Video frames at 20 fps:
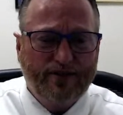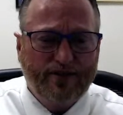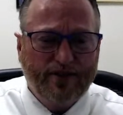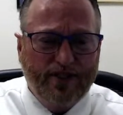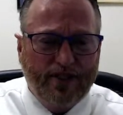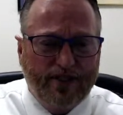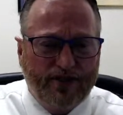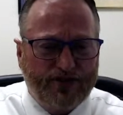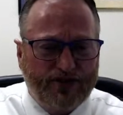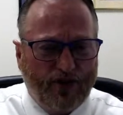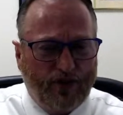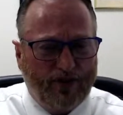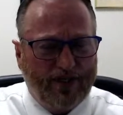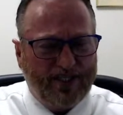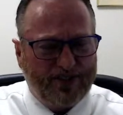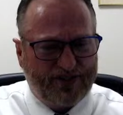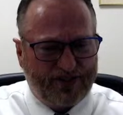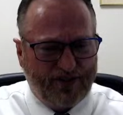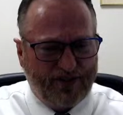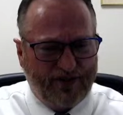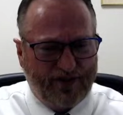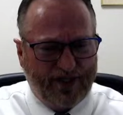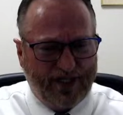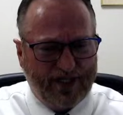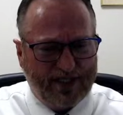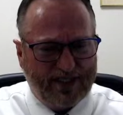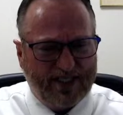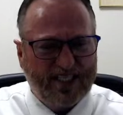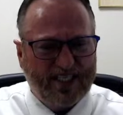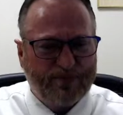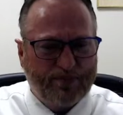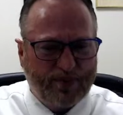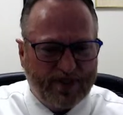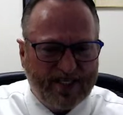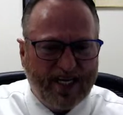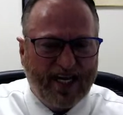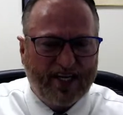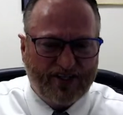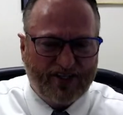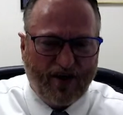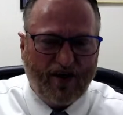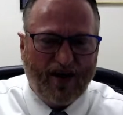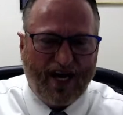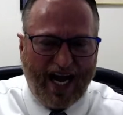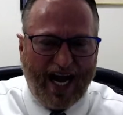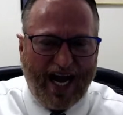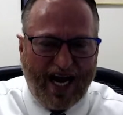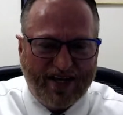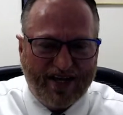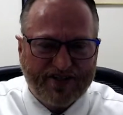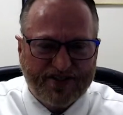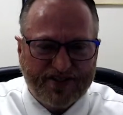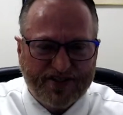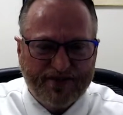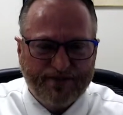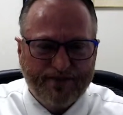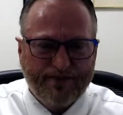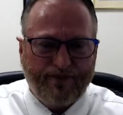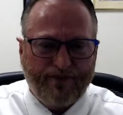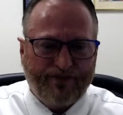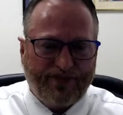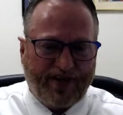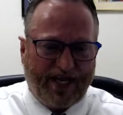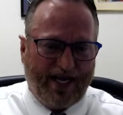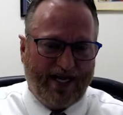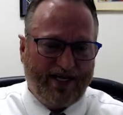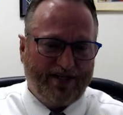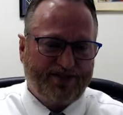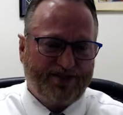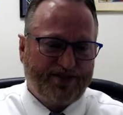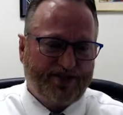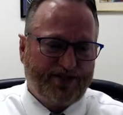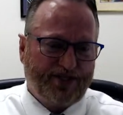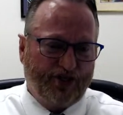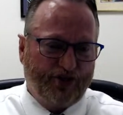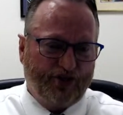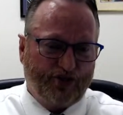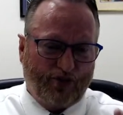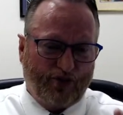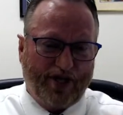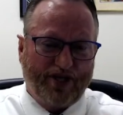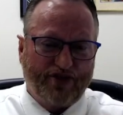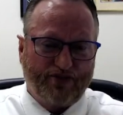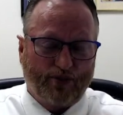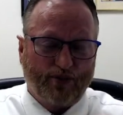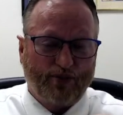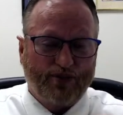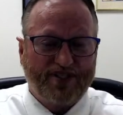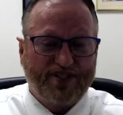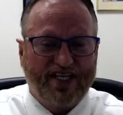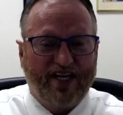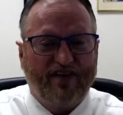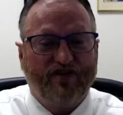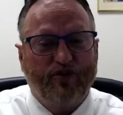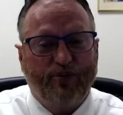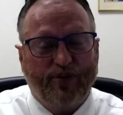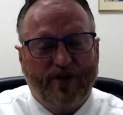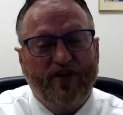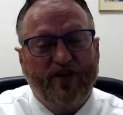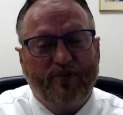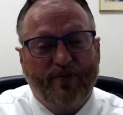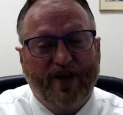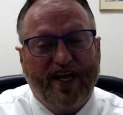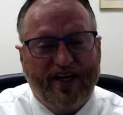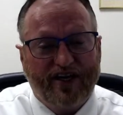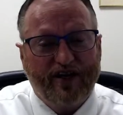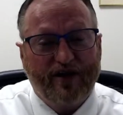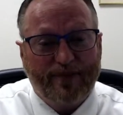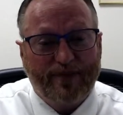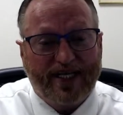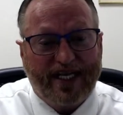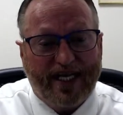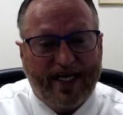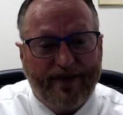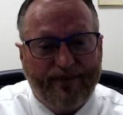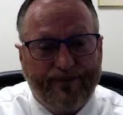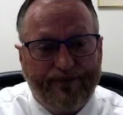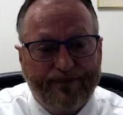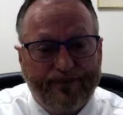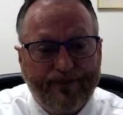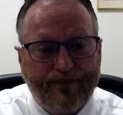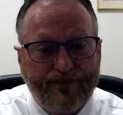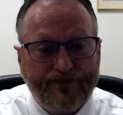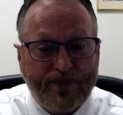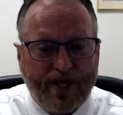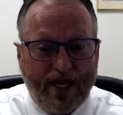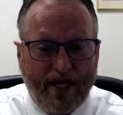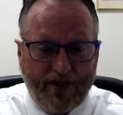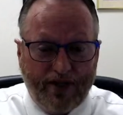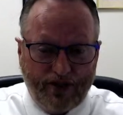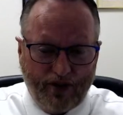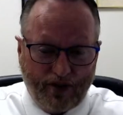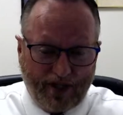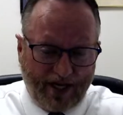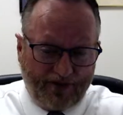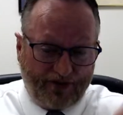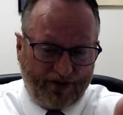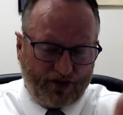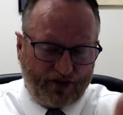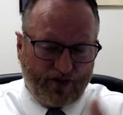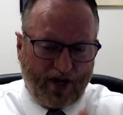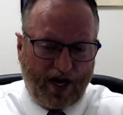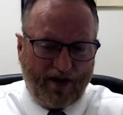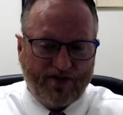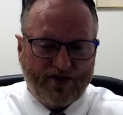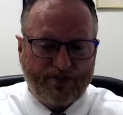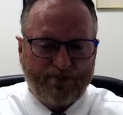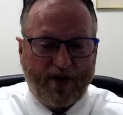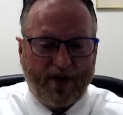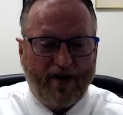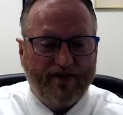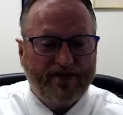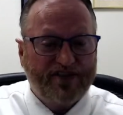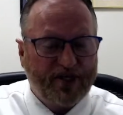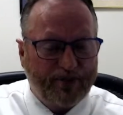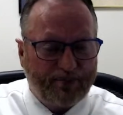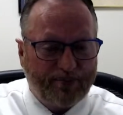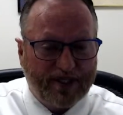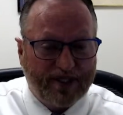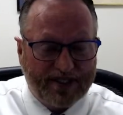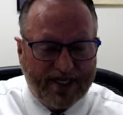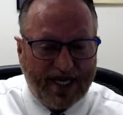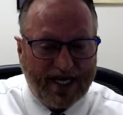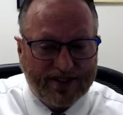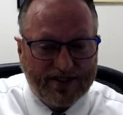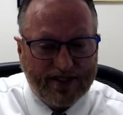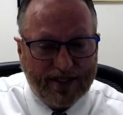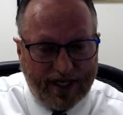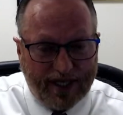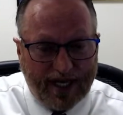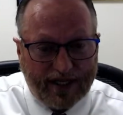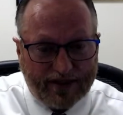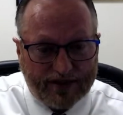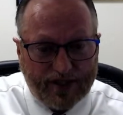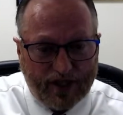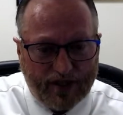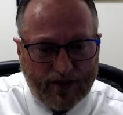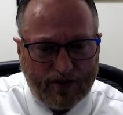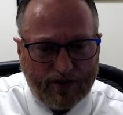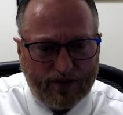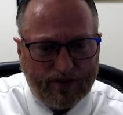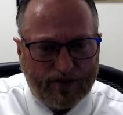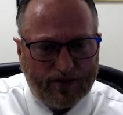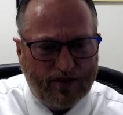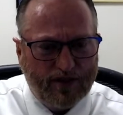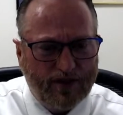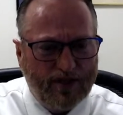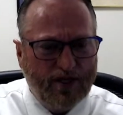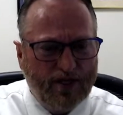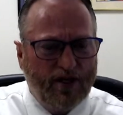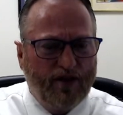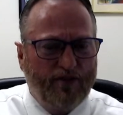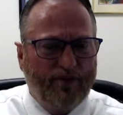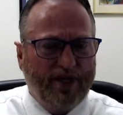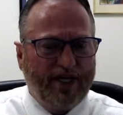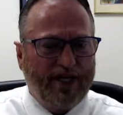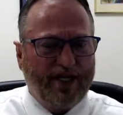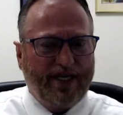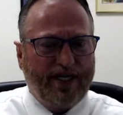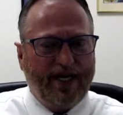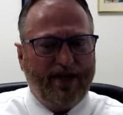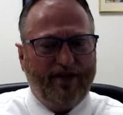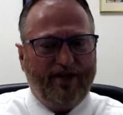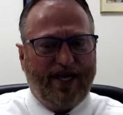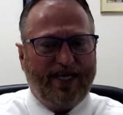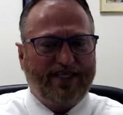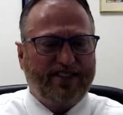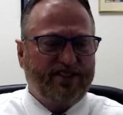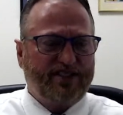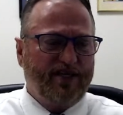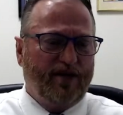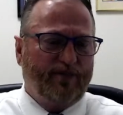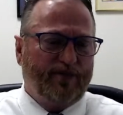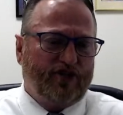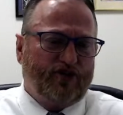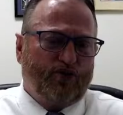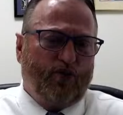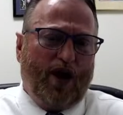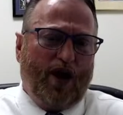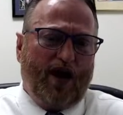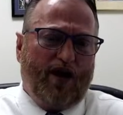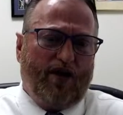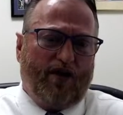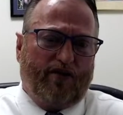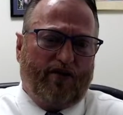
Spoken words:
So let's do this. Let's protect our assets, use raise rules, and never bring the pain home again. You got the Driver's Privacy Protection Act too. But again, that's number 12.